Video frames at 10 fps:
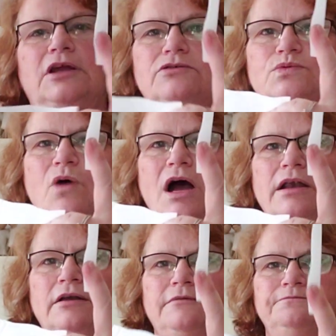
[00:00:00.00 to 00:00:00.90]
There's one.
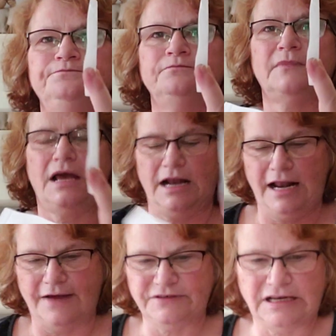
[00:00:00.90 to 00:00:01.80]
And I'd
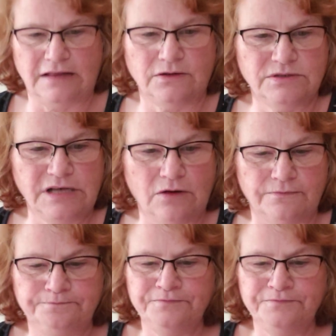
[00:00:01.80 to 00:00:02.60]
have to cut those out.